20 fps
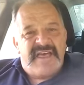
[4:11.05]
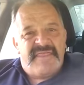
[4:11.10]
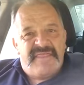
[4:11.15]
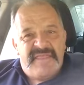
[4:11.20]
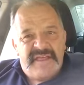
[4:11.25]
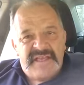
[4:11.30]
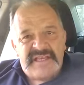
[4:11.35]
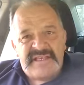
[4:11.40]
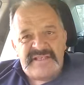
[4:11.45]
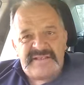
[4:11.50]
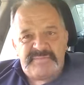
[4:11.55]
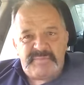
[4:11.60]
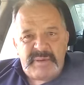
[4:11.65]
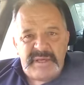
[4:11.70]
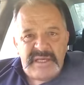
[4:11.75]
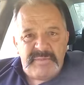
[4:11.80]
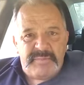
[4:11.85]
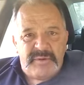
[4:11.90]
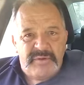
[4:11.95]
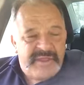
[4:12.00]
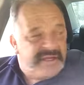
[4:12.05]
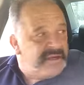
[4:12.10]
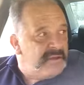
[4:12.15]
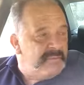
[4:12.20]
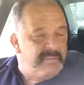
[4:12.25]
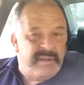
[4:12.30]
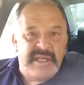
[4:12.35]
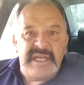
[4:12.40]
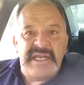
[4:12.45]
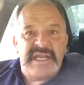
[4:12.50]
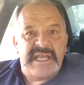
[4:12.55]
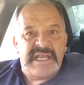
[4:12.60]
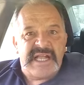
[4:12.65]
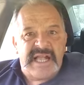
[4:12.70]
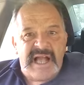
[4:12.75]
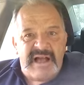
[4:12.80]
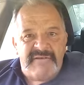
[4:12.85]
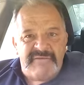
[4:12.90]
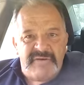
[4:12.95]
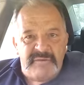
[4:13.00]
These people that have been in
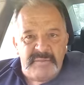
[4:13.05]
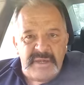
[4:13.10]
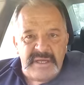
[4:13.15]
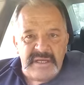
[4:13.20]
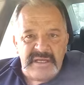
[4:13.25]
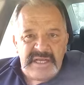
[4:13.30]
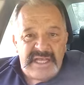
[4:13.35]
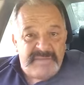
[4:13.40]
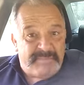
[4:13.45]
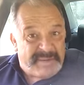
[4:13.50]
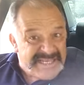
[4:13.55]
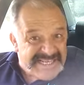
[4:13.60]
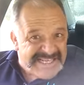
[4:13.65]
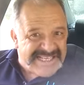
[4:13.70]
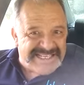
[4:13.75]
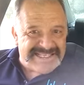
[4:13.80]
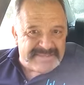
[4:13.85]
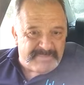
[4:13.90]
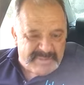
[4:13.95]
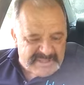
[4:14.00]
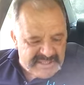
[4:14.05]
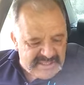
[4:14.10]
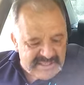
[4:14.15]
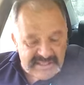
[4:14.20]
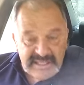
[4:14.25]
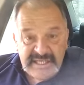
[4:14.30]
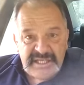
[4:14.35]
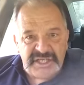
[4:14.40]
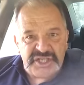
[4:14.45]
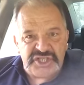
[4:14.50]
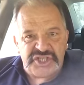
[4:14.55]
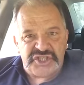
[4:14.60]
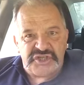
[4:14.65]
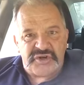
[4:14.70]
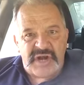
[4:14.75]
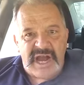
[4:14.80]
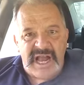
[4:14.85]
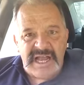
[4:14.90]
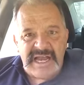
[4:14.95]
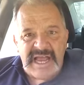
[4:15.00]
government, particularly in
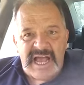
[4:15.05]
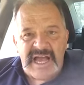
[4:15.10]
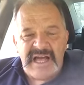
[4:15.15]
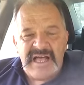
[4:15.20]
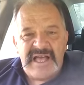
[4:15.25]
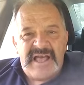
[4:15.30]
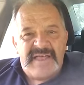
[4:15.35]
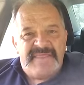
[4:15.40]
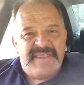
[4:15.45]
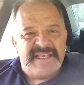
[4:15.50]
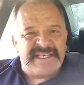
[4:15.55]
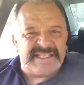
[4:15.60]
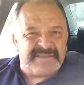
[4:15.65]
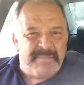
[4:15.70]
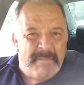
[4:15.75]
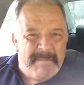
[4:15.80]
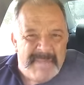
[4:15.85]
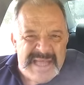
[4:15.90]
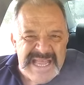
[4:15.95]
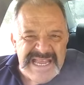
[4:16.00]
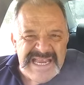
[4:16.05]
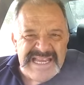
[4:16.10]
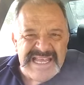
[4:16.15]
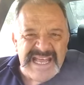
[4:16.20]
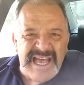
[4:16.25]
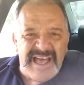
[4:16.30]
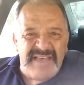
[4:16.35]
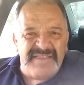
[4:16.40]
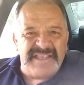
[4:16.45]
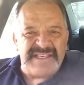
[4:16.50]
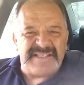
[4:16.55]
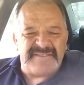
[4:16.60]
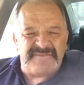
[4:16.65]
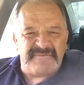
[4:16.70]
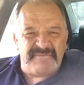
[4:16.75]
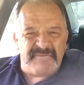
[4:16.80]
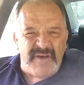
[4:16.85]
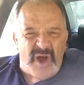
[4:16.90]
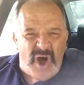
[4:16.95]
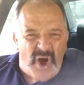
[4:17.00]
Australia, this media,
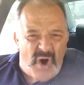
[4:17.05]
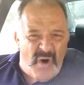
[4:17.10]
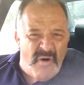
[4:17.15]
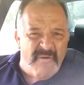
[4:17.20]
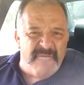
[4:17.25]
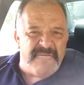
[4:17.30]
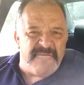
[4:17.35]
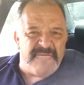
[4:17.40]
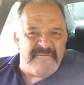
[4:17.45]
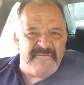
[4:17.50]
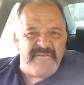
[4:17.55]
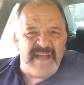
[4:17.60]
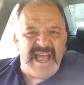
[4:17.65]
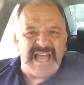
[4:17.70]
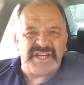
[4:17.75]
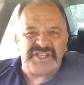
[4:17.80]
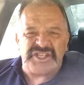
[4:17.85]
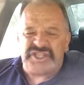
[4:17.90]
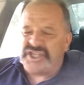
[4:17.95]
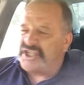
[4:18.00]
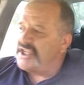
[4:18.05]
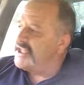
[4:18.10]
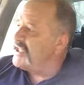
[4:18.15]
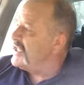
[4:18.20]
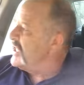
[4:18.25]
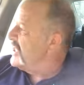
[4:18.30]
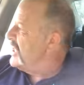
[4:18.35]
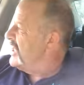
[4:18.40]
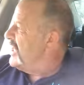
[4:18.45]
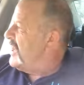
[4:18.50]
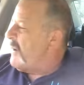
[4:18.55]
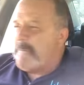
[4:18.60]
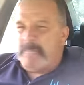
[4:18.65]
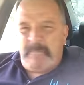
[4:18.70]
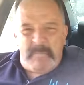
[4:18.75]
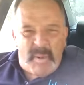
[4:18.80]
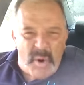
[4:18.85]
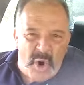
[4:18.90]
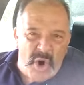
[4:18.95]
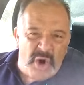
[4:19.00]
this old-fashioned,
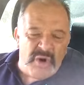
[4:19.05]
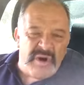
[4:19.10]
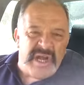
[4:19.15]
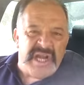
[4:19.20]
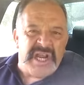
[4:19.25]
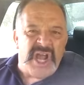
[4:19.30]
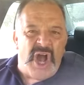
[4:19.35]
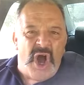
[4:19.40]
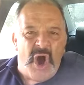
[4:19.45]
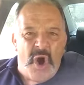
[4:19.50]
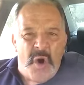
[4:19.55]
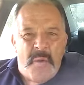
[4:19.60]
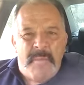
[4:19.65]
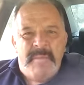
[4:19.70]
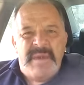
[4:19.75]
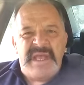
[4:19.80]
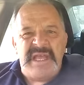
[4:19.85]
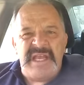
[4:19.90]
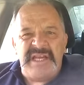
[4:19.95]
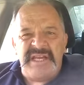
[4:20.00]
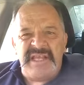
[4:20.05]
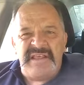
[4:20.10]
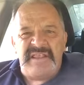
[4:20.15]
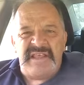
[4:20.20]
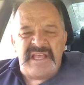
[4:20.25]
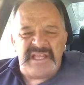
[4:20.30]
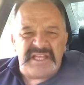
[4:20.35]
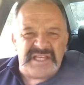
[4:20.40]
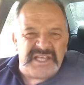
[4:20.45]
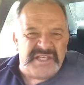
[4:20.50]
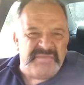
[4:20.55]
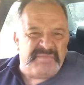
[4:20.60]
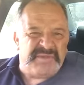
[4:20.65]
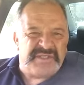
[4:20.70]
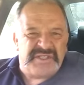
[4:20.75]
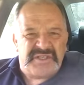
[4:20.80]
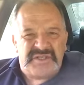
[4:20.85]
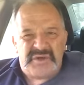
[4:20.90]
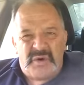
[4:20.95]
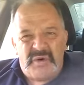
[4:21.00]
boring old media that
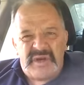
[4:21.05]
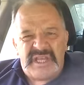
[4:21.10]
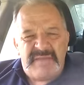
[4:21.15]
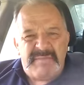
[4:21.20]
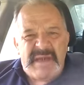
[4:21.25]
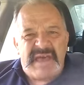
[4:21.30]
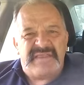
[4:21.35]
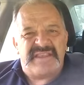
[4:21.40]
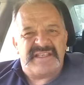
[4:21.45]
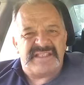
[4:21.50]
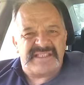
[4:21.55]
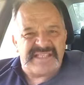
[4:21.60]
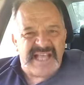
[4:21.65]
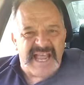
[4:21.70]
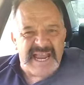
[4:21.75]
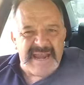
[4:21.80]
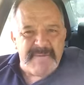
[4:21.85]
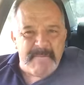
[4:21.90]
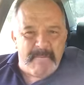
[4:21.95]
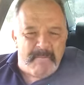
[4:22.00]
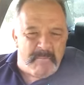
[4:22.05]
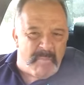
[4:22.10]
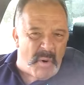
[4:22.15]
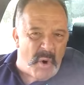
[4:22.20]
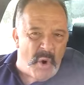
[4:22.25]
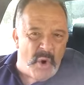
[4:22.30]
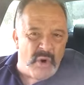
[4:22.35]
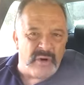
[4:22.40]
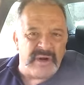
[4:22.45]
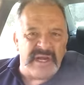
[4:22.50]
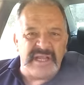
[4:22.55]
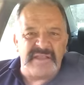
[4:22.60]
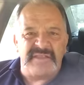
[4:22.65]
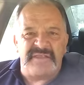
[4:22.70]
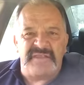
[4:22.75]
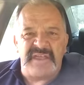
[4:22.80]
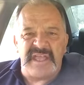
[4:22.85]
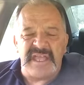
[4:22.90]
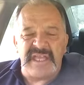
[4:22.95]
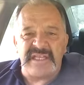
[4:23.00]
keeps talking about the same boring
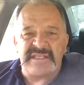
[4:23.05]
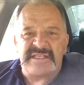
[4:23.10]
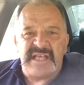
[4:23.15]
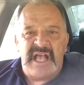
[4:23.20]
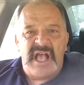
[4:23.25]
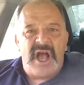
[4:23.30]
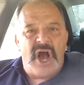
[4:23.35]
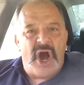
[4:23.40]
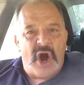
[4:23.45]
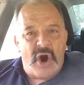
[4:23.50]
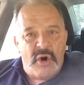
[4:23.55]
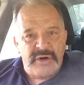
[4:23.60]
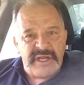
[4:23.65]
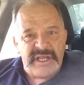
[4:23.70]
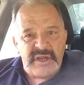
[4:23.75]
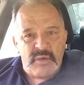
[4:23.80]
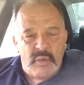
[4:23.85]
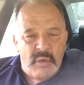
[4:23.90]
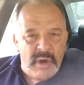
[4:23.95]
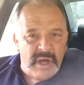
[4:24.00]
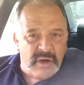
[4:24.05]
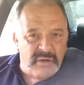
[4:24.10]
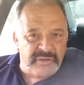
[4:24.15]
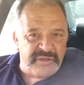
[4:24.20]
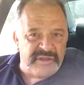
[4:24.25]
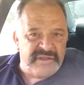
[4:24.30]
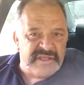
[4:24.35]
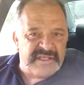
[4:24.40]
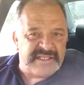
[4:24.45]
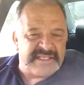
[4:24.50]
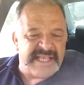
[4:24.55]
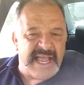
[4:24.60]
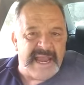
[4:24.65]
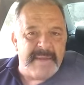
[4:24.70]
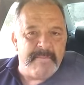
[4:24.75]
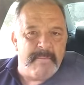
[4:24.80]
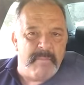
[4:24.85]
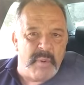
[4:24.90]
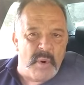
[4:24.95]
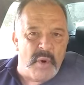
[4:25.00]
things, holding wealth in the
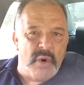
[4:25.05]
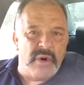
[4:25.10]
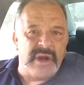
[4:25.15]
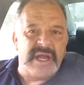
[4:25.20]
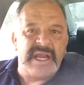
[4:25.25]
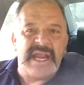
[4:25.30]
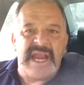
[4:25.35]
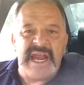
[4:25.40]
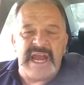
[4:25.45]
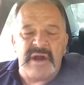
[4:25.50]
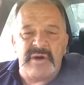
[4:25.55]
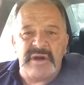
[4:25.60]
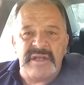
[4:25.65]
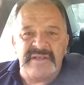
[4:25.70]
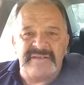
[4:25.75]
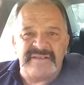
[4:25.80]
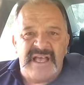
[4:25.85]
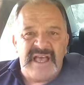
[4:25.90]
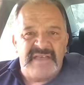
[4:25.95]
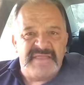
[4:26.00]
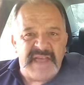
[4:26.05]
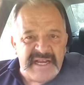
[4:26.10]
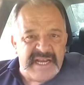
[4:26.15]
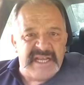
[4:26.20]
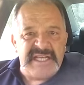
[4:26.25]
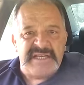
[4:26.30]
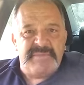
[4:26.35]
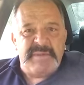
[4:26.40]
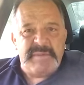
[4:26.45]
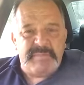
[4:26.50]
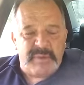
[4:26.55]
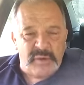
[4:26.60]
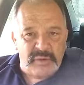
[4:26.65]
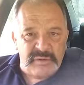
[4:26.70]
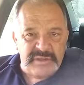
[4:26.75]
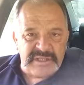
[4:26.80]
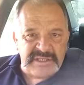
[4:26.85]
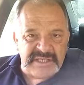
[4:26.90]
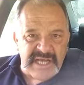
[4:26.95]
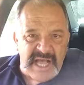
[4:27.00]
same boring areas, they need to be
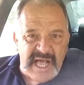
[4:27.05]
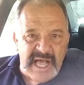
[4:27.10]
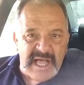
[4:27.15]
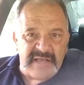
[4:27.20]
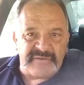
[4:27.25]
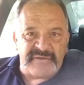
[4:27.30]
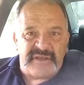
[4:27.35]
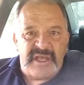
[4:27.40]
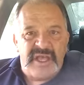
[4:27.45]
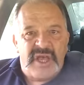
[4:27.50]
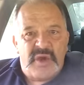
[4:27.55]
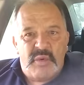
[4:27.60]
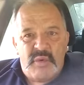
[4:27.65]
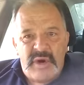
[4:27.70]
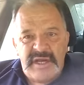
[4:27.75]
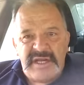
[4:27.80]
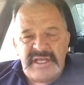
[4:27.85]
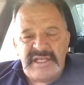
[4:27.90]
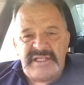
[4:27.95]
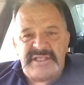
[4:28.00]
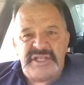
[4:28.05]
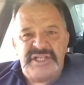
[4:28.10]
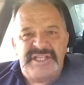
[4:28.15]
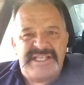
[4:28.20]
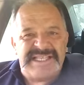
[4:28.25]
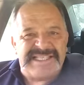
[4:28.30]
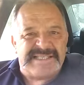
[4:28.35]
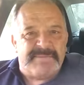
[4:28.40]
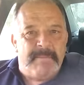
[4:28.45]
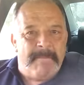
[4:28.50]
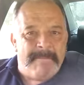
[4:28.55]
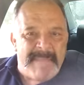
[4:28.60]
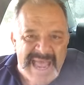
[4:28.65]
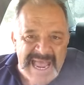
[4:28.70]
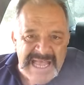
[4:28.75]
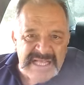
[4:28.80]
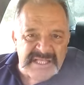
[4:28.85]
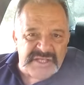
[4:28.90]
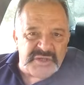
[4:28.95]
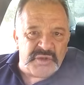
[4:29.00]
pulled to task. We need to
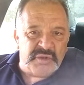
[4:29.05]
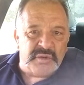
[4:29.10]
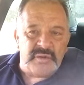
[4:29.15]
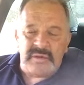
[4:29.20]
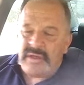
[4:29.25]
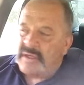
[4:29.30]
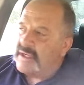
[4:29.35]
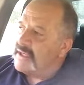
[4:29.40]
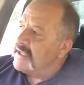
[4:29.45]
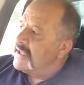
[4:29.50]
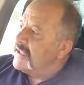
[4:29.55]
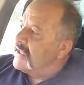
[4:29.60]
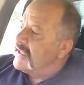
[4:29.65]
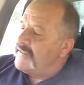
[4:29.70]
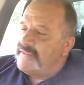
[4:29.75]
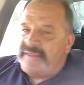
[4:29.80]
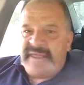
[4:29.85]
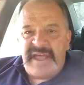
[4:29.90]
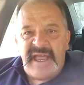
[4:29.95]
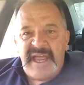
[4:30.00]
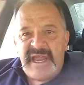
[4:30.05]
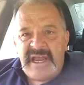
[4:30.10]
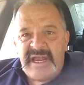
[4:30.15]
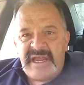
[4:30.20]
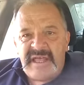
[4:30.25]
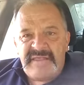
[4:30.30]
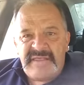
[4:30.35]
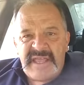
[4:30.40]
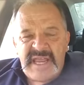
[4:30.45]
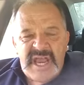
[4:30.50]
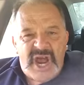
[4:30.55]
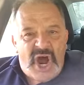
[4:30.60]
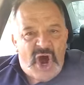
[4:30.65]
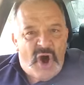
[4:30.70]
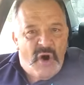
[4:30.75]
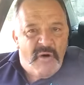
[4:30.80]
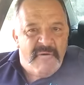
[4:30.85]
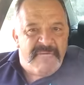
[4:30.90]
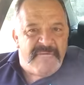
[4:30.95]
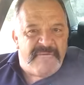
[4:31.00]
dismantle their
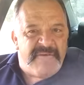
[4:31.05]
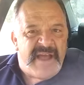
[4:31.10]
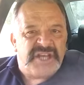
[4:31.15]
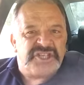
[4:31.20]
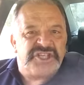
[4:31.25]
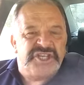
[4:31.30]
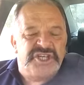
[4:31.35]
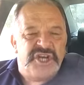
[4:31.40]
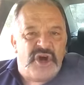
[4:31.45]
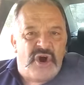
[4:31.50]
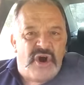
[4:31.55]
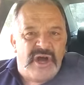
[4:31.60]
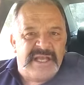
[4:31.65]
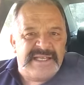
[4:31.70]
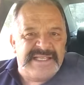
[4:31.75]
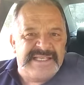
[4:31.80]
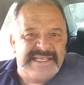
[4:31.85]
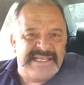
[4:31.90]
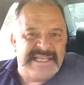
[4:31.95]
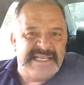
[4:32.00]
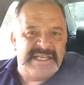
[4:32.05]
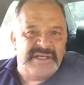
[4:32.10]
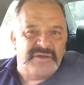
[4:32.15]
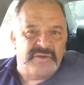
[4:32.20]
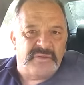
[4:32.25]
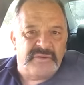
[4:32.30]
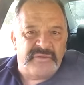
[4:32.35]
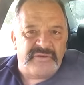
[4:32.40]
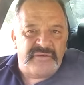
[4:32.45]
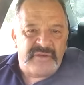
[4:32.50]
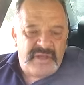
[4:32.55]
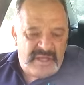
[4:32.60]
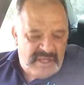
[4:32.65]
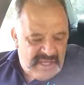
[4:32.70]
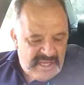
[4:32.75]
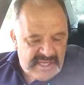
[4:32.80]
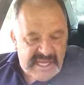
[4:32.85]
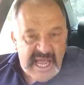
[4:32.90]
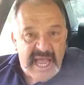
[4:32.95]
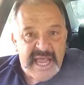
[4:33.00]
old-fashioned ideals,
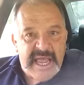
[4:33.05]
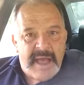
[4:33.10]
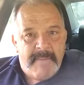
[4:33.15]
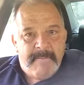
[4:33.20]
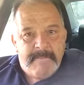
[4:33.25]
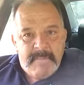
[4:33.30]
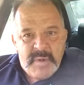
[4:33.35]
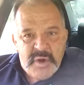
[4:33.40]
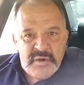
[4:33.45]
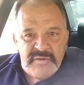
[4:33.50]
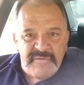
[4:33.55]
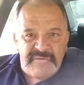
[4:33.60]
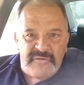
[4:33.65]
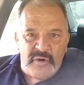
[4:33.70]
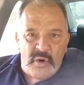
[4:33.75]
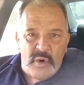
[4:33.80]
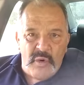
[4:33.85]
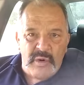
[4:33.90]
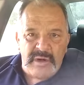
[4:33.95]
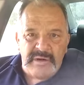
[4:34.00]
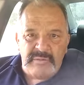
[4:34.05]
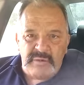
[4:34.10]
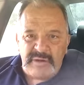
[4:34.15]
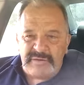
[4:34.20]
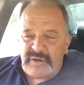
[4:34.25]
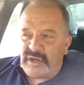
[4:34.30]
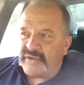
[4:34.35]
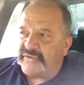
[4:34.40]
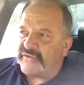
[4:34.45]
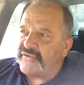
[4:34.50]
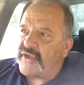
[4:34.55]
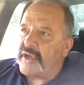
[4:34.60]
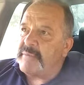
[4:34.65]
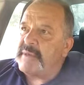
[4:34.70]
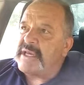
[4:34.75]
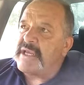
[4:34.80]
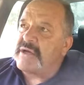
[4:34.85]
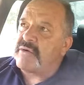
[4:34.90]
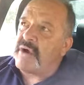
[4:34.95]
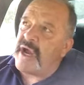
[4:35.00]
okay, and move forward. We've got so
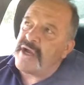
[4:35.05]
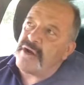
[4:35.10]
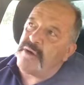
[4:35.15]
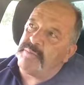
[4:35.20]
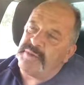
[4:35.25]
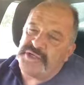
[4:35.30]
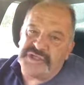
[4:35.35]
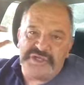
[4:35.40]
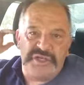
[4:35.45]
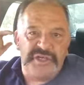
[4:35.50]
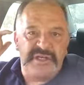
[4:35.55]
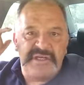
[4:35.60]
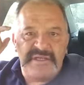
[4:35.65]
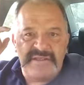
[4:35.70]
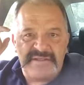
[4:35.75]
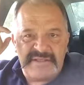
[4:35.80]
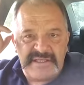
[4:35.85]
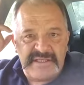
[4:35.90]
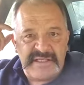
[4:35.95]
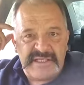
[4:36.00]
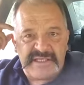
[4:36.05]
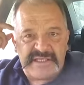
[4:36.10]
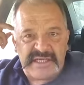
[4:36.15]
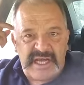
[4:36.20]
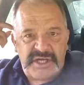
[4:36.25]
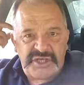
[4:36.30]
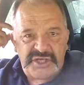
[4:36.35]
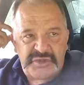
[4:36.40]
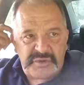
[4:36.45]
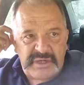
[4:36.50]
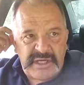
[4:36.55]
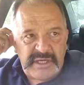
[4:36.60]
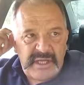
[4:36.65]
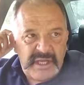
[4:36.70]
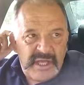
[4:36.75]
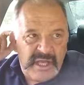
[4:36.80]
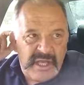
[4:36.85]
many great opportunities in this country.